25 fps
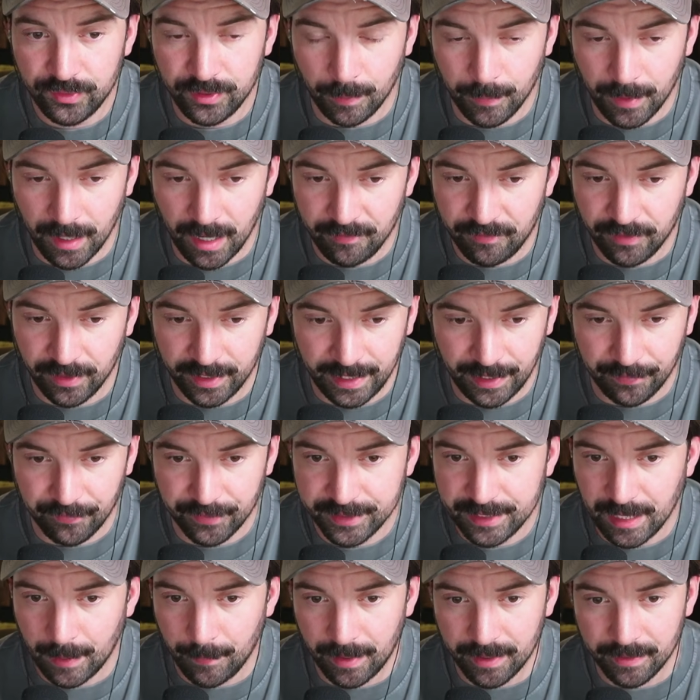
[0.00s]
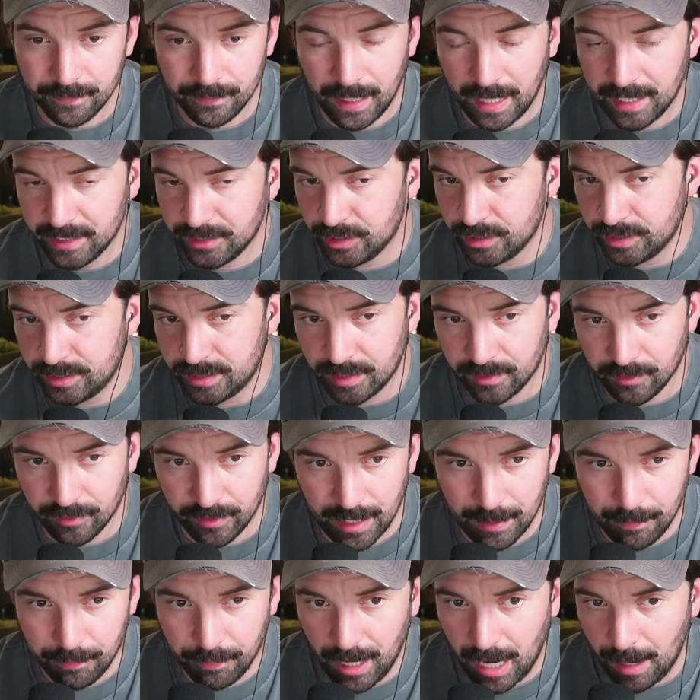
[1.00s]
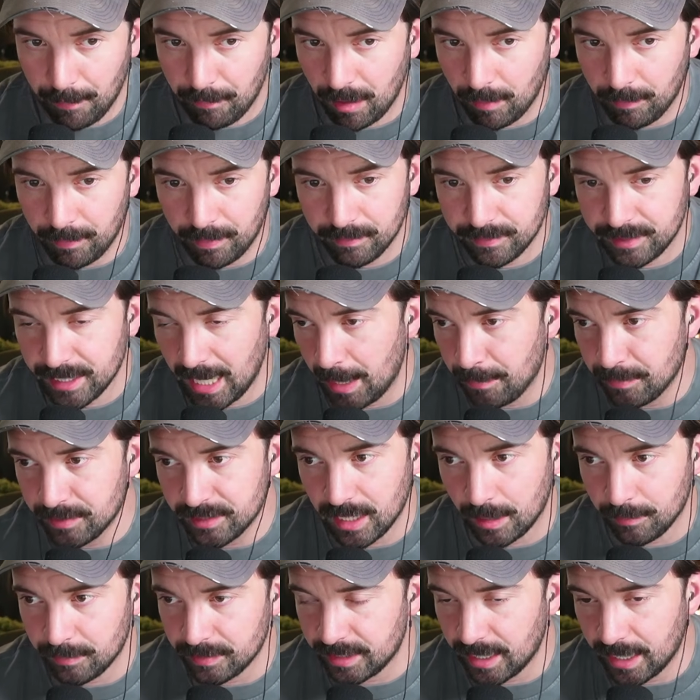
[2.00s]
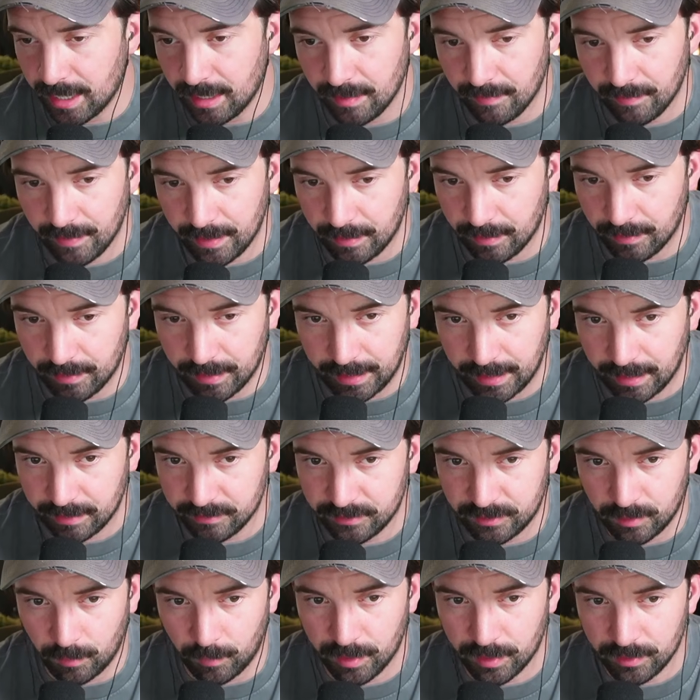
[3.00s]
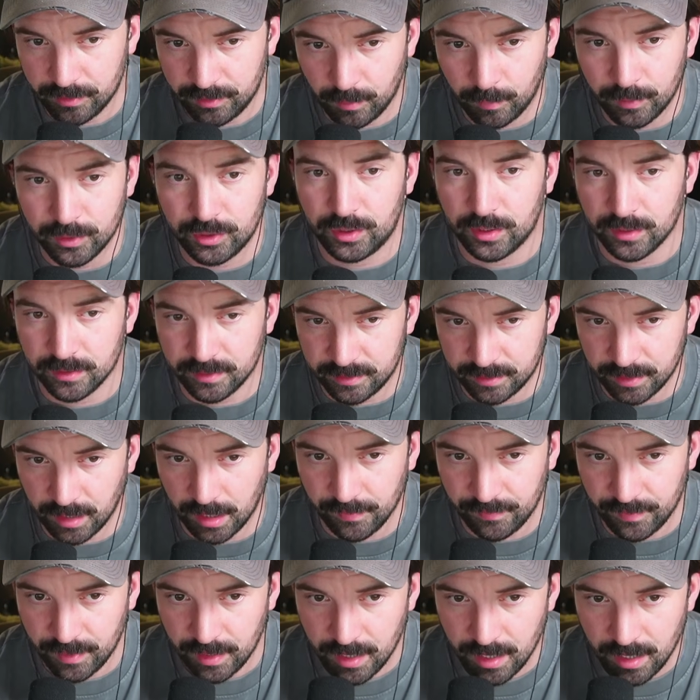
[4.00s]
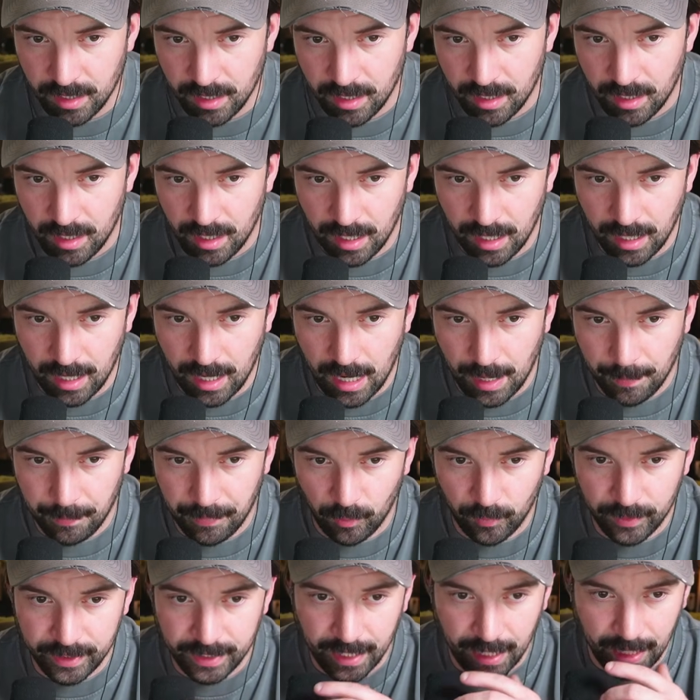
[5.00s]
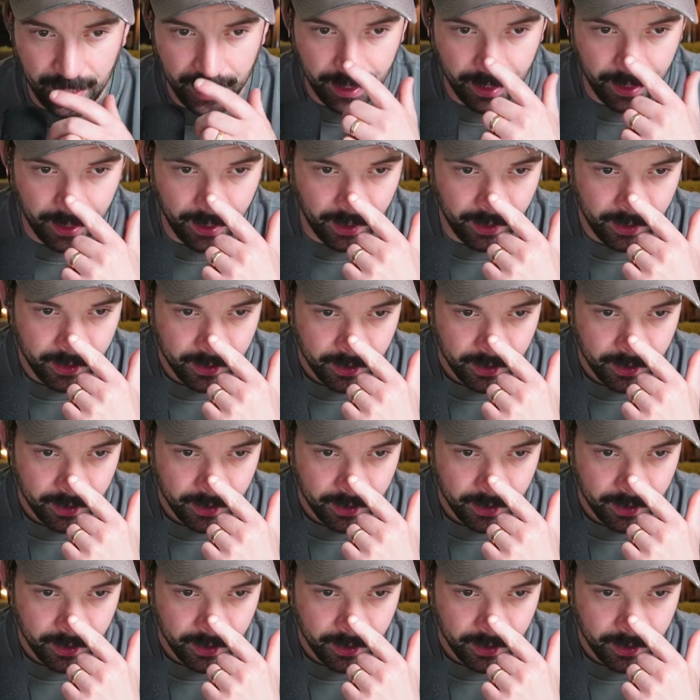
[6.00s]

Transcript: I mean, I feel like every time I just see their name pop up time and time again, and they got so much good stuff. But we got